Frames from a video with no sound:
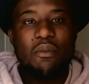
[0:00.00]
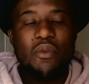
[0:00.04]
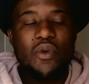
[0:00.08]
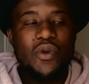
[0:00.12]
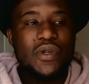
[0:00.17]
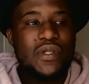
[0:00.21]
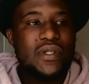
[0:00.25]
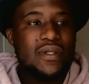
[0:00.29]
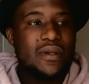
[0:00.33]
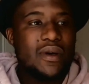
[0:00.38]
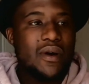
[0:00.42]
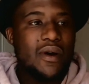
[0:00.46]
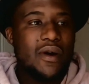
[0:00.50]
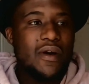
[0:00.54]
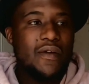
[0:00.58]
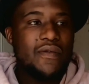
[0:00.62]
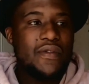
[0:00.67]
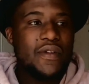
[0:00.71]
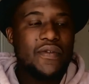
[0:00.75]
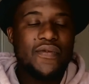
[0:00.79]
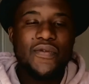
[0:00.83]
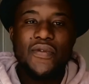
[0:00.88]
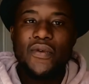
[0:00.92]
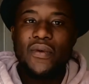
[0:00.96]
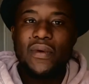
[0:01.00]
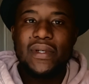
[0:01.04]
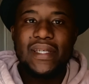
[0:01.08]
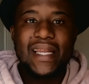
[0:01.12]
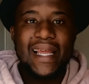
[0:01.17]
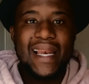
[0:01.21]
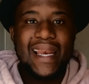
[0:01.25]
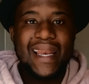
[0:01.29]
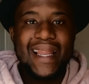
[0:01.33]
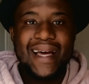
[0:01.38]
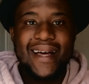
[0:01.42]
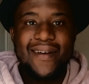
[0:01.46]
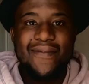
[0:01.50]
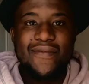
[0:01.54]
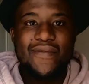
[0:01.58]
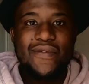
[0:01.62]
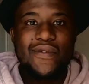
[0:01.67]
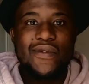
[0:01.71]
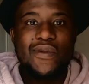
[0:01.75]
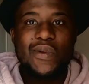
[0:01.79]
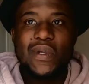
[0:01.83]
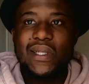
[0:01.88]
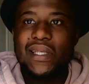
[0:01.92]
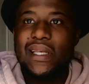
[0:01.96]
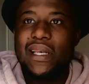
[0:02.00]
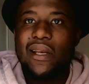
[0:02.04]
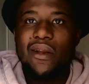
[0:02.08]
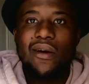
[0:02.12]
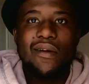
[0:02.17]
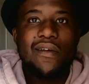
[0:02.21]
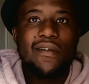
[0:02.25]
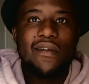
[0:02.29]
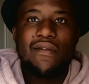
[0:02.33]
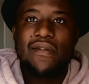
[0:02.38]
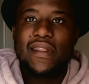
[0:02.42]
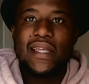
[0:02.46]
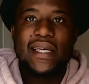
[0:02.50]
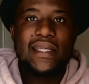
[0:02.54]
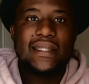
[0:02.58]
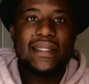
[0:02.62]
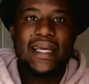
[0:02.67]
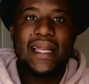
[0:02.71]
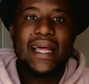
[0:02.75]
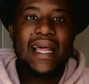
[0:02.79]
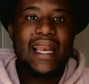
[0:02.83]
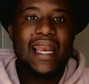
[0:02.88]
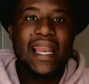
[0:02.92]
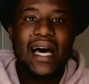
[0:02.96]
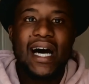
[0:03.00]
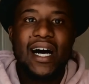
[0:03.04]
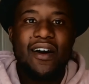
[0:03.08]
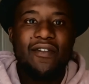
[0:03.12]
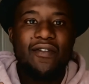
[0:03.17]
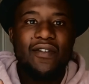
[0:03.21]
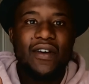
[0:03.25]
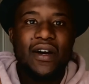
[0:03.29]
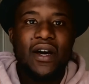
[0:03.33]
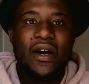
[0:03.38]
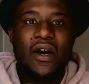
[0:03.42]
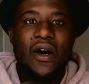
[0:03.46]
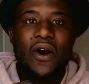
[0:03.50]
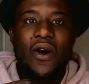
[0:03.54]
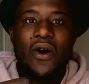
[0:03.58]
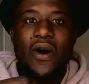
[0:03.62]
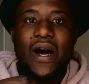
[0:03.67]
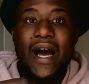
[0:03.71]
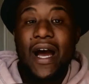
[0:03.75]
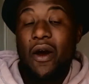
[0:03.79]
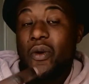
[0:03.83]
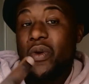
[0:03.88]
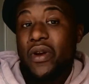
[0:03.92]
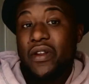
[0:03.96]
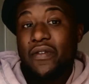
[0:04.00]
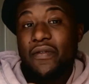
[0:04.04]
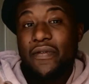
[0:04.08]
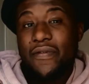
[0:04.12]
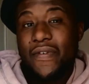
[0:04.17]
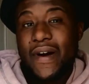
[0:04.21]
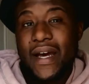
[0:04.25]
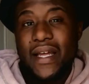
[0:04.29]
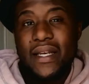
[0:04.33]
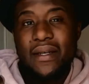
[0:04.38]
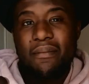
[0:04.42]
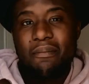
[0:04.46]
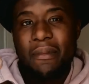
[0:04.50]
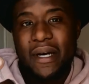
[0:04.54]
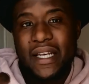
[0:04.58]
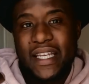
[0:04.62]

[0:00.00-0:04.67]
Most of the food, they love sweet. A lot of things that I love, I couldn't find.